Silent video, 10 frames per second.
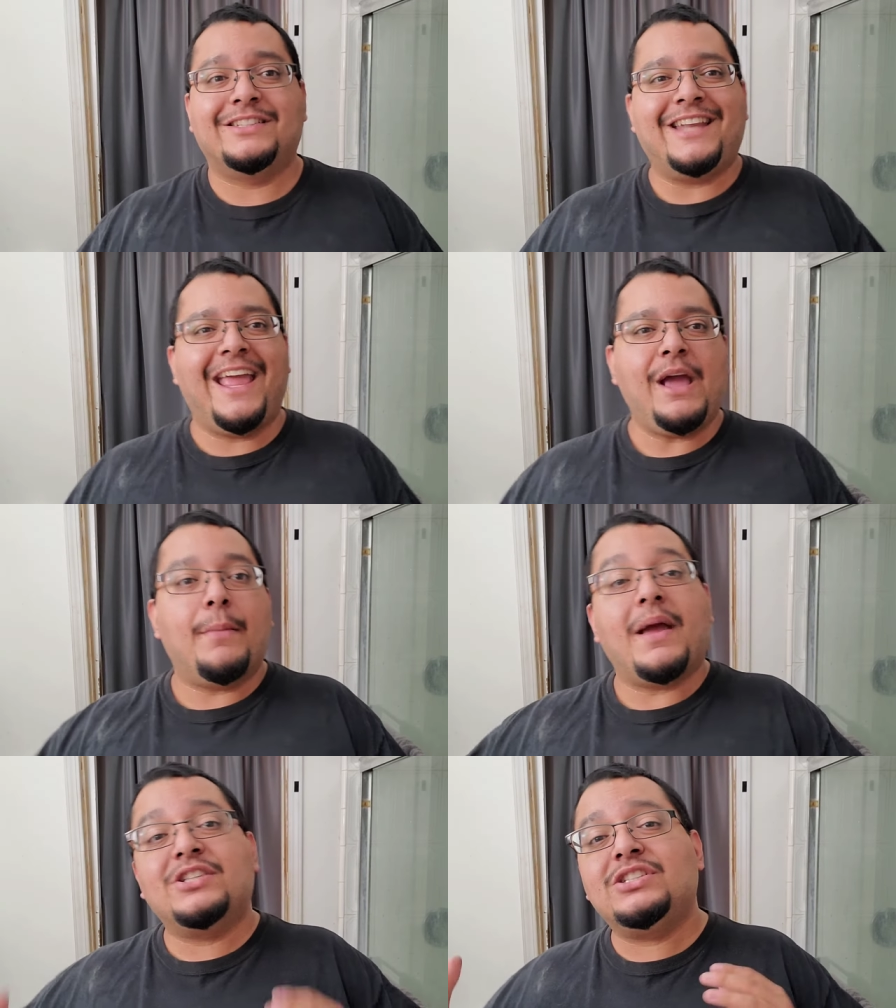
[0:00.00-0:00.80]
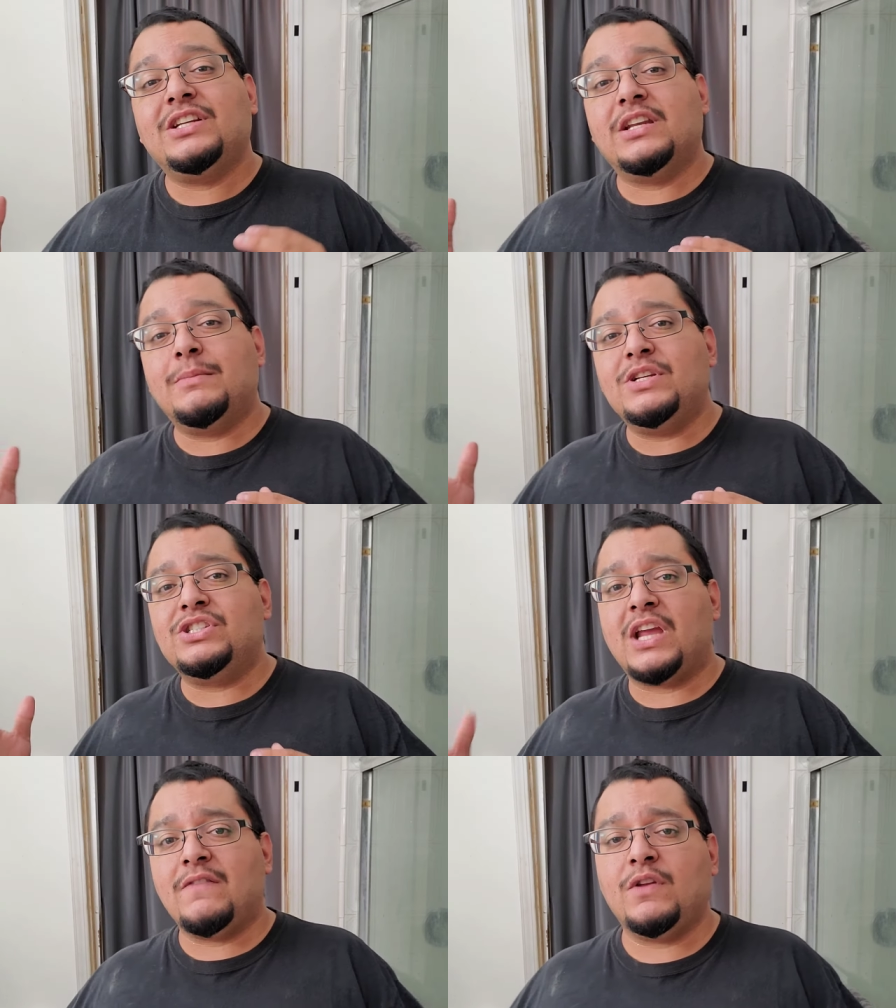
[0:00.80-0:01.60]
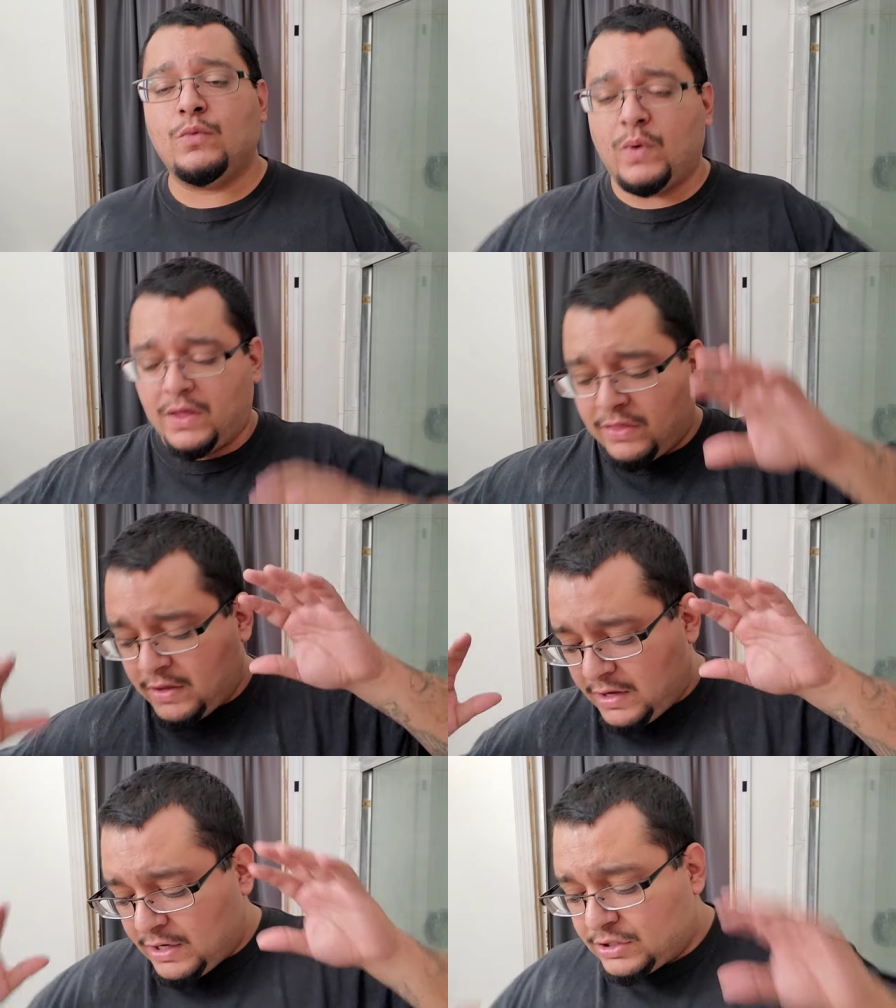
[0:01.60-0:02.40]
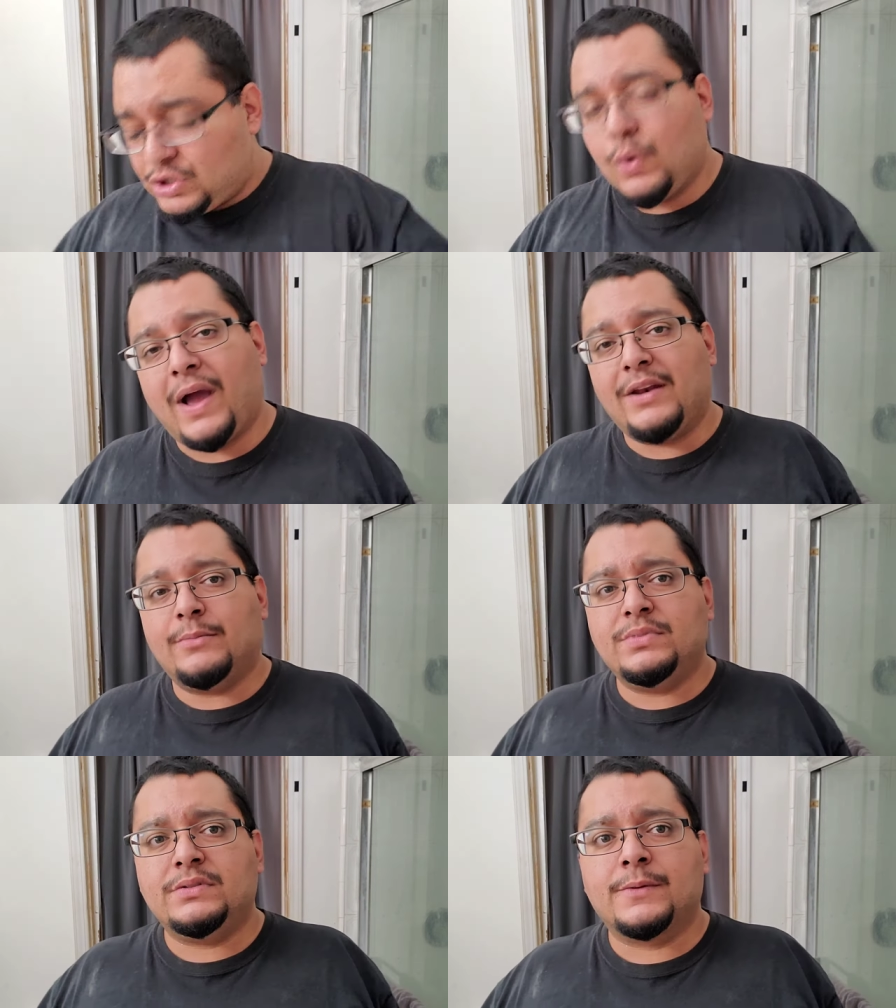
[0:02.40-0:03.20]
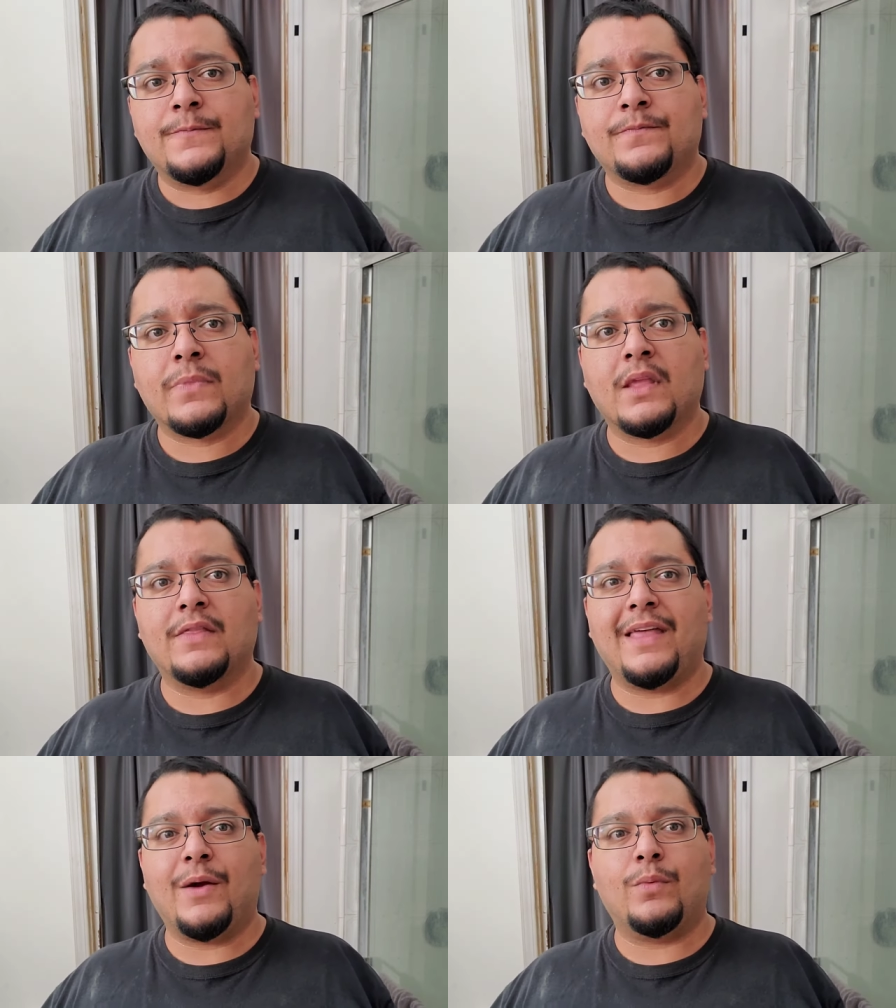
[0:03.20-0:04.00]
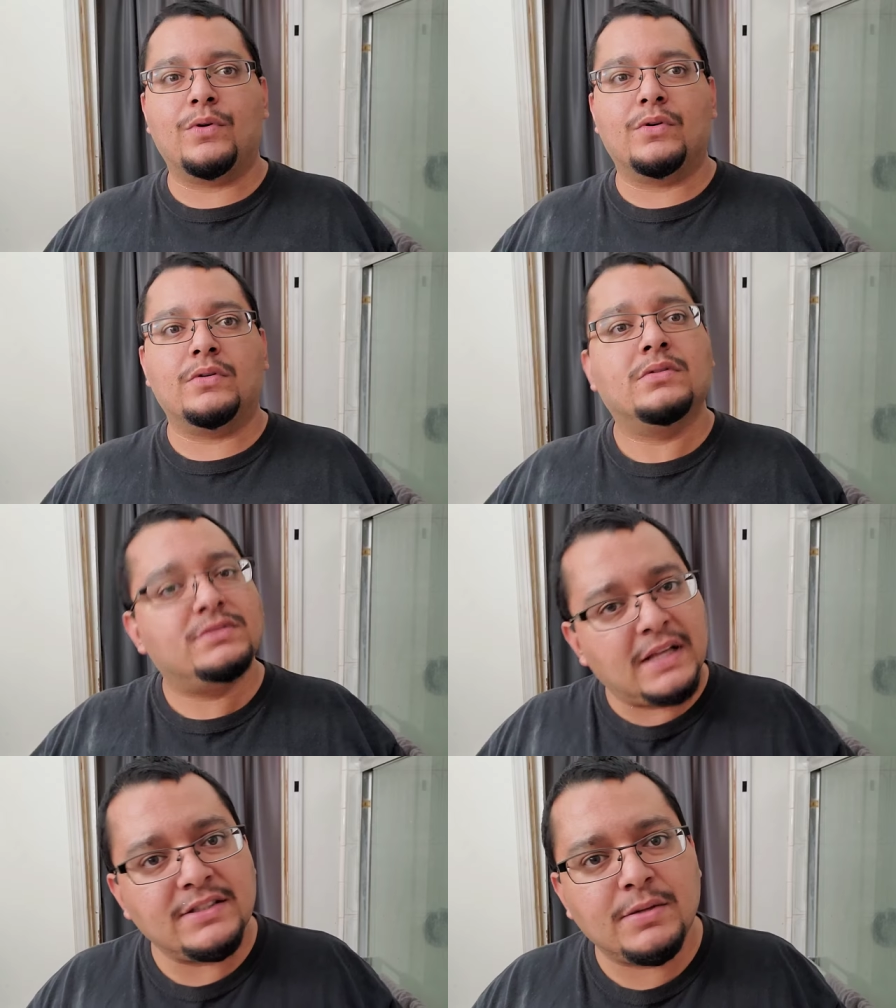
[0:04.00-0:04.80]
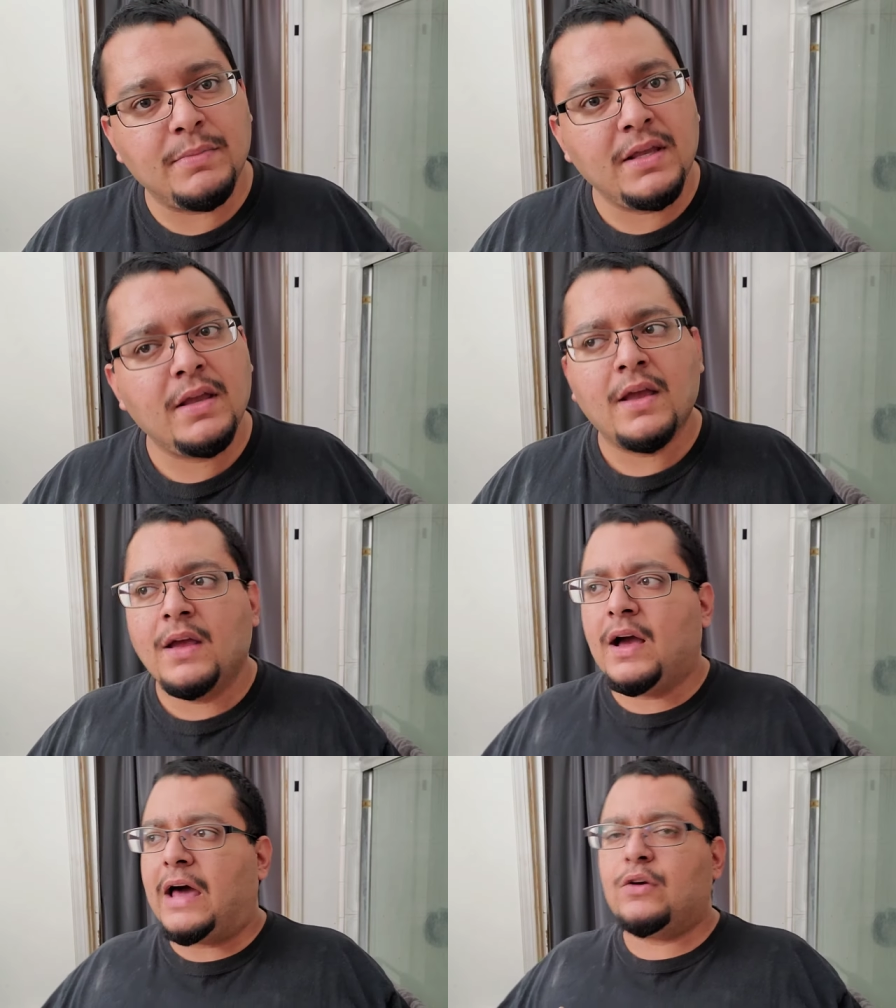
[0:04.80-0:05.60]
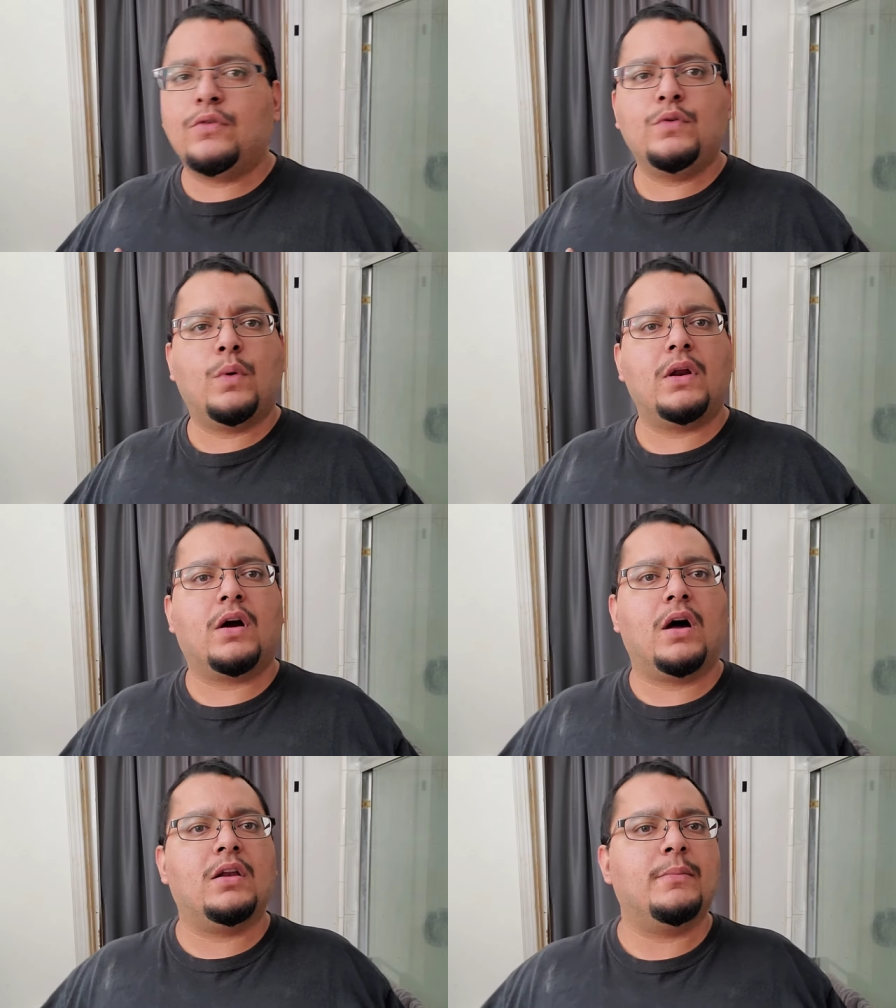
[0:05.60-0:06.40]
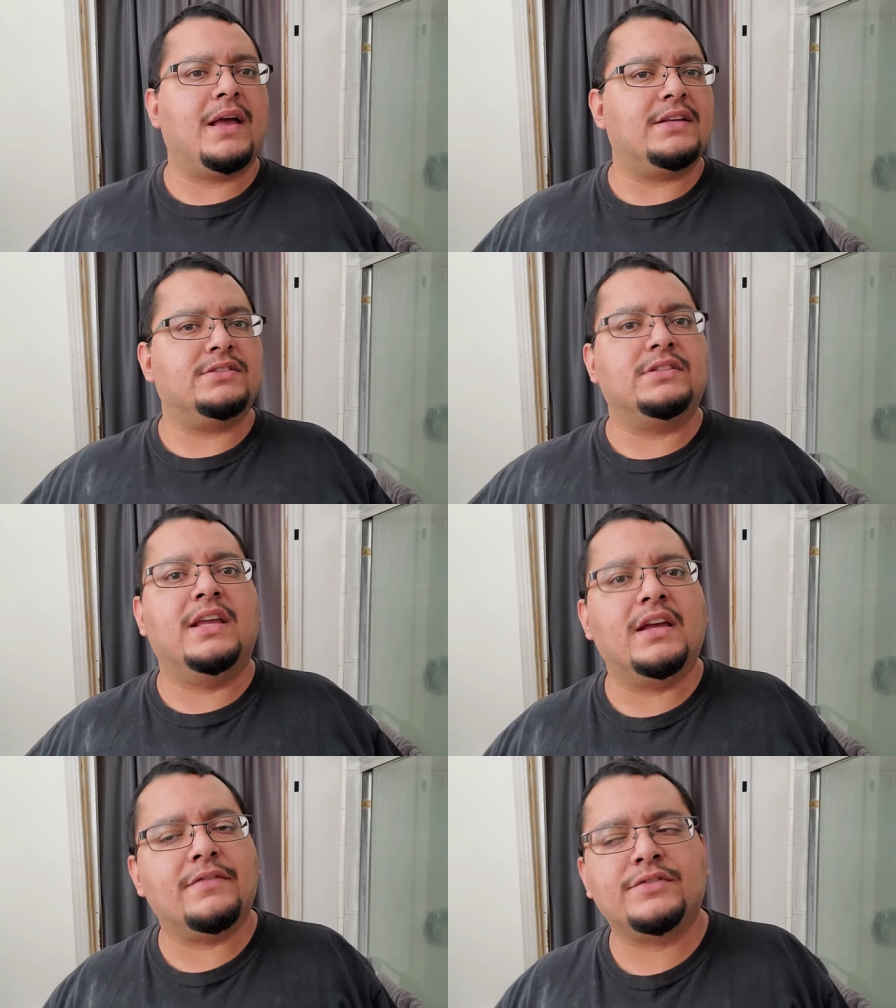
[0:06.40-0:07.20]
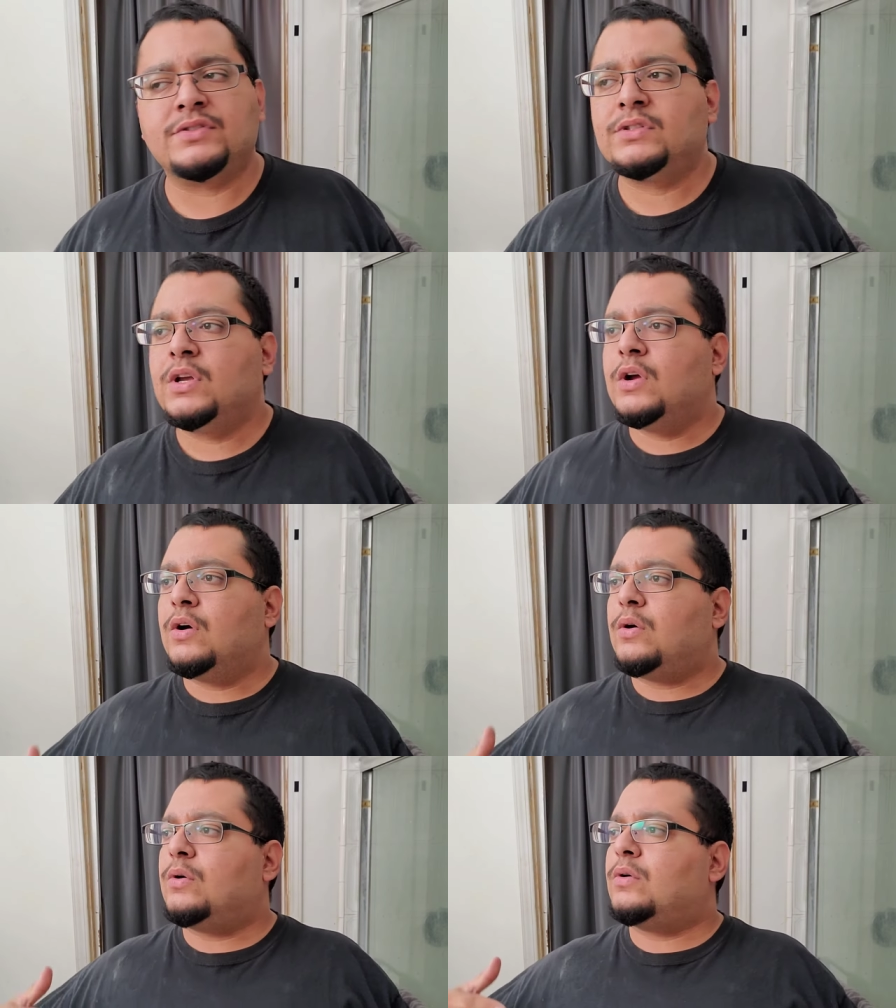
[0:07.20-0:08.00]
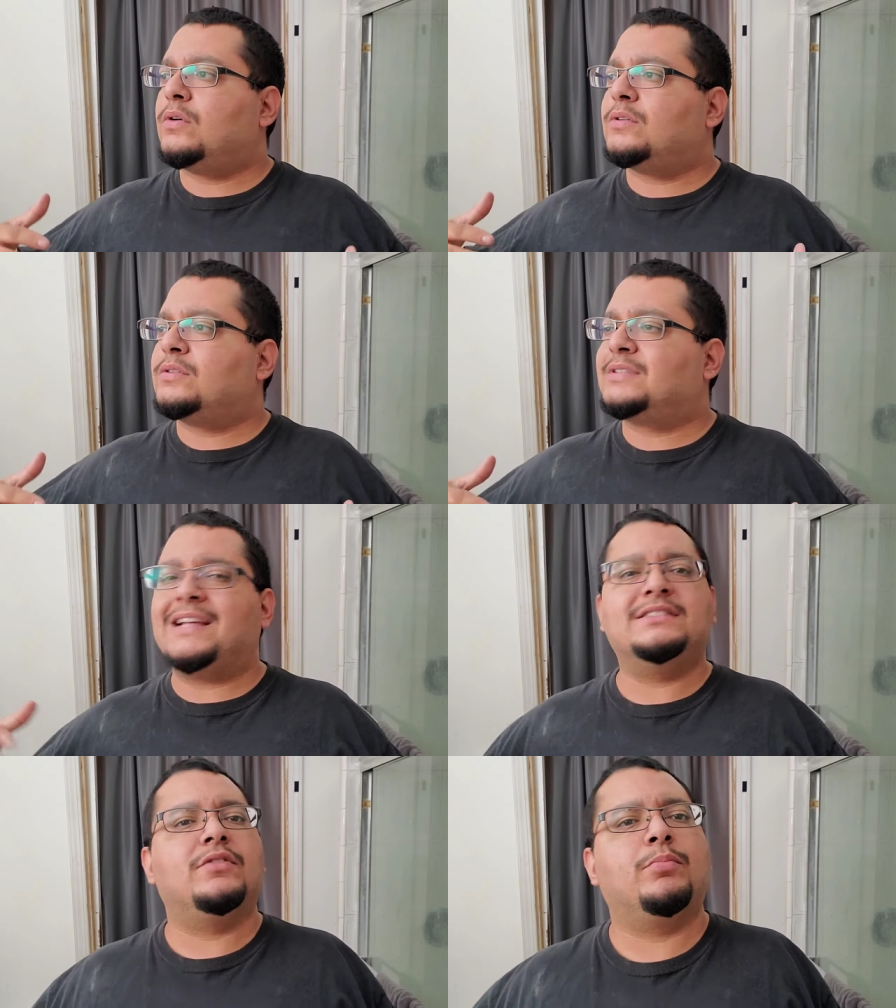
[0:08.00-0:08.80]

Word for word: today I'm actually going to be shaving with two items that were sent to me. I don't know if you want to call them as gifts or signs of